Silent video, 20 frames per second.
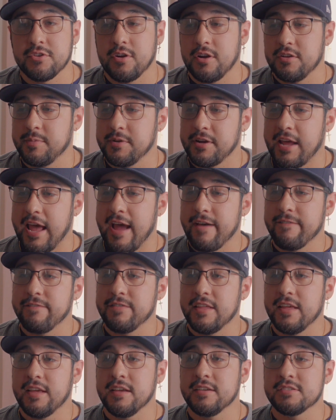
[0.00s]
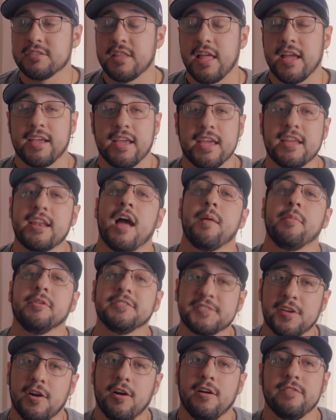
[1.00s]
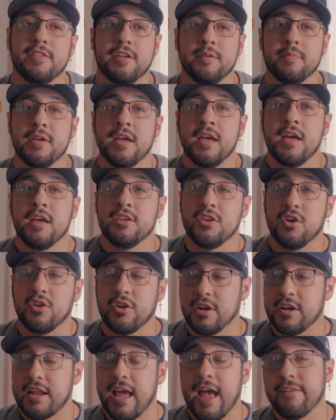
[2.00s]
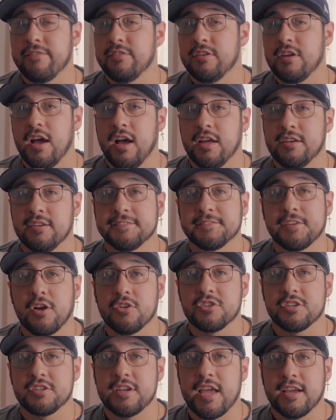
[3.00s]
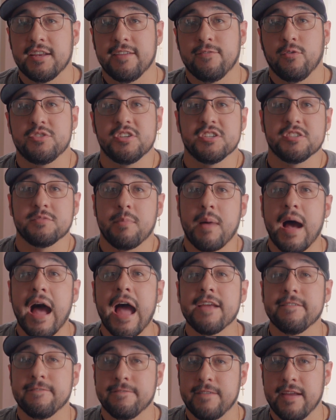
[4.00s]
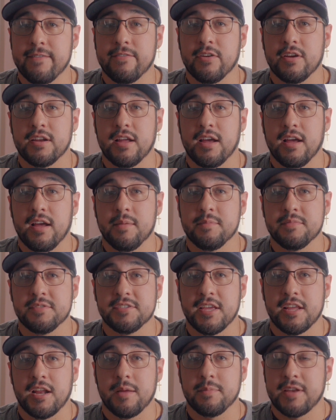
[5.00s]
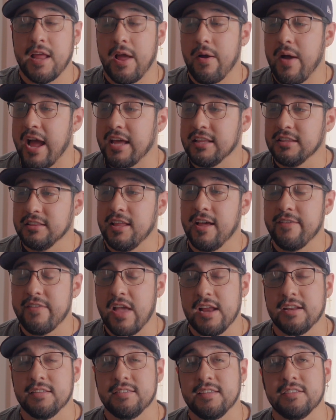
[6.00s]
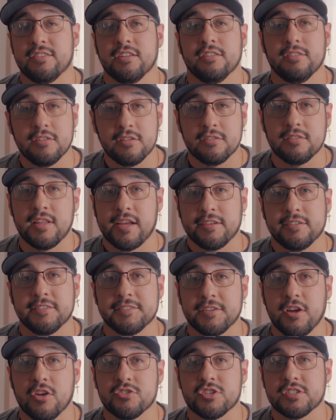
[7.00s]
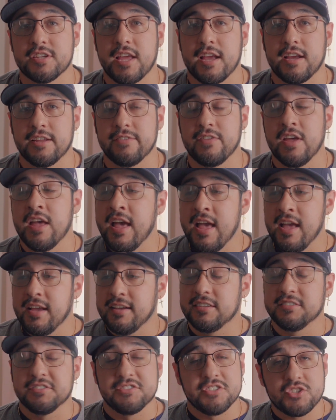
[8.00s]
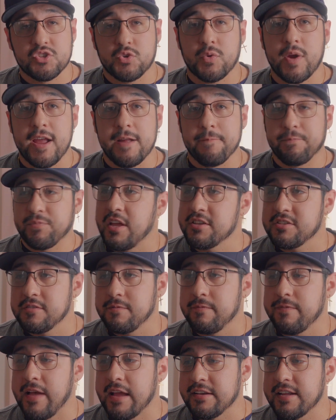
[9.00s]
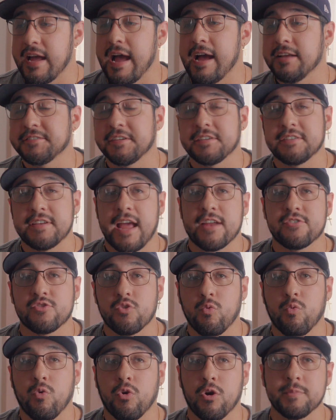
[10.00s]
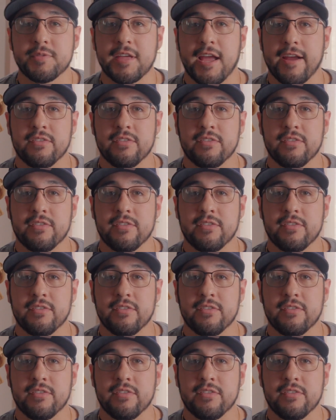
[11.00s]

You're able to have things like, and almost all of them, you're going to have uh, Nostalgic Negative, which is my favorite um, setup now. I love editing to look like Nostalgic Negative because it's just great. It has a fantastic natural warmth.